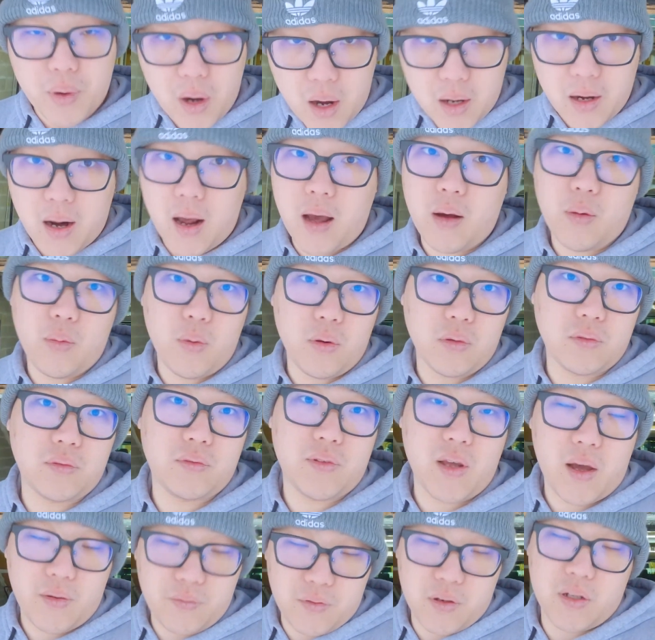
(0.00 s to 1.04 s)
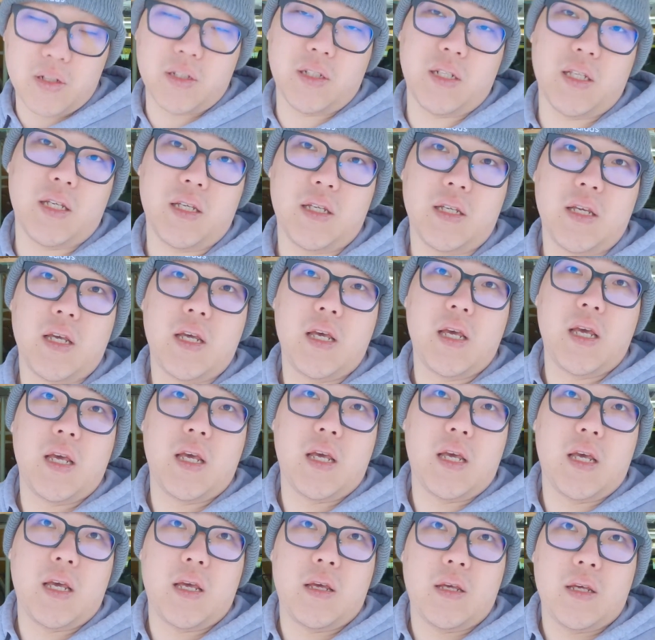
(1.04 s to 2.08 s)
but I will definitely
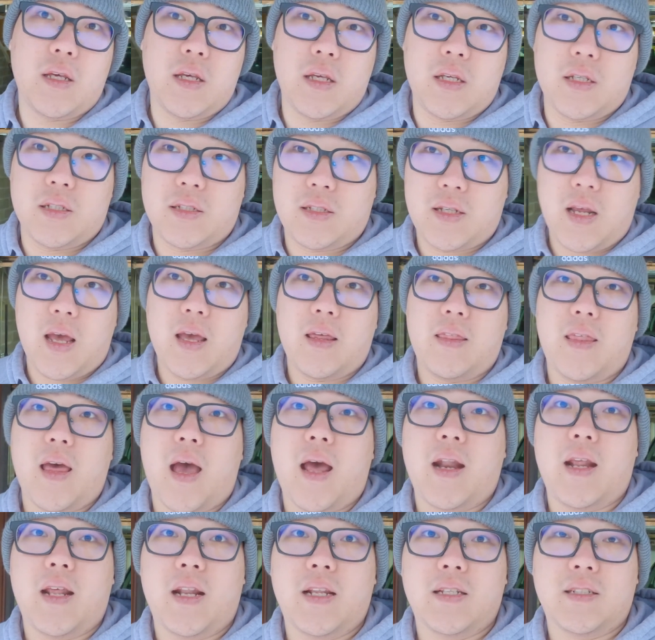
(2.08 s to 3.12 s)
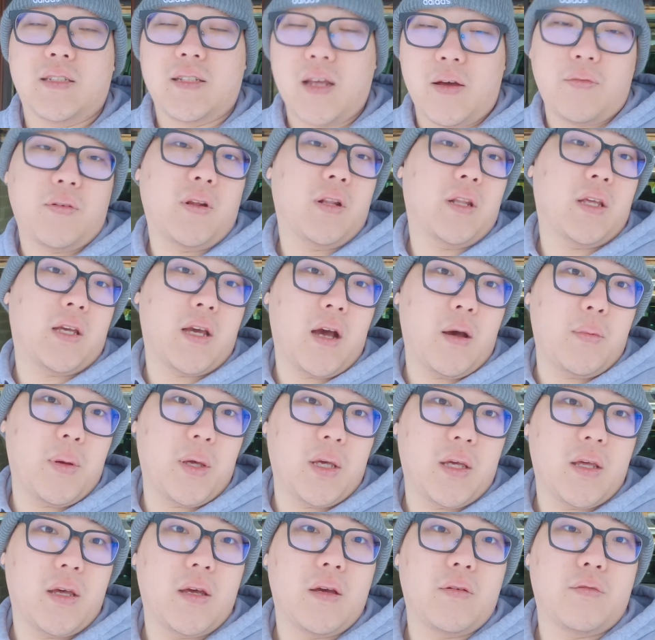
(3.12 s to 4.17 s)
say that it is definitely
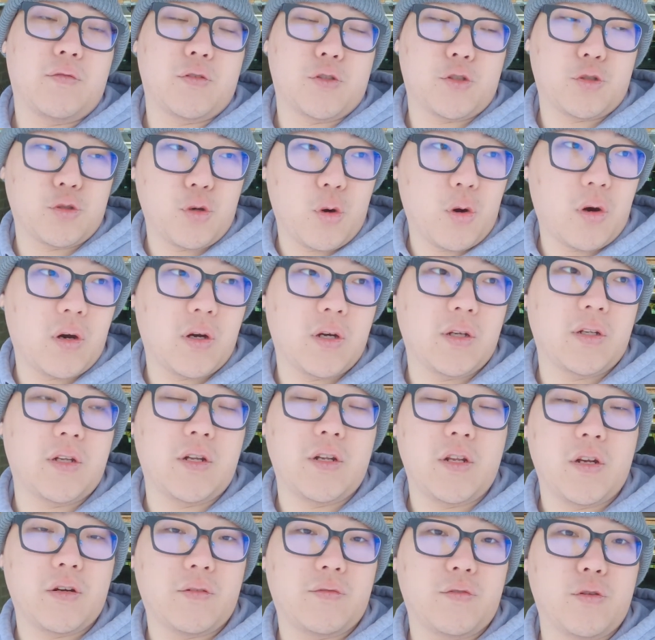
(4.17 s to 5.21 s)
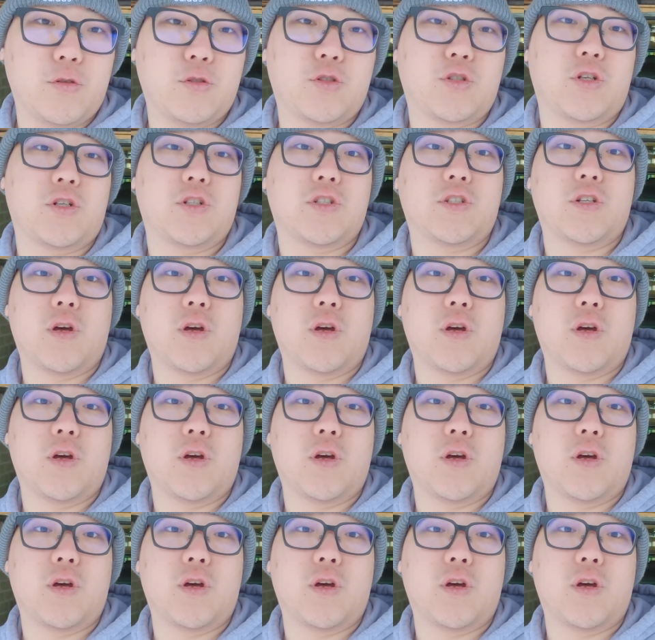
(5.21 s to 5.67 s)
coming for sure in the near future.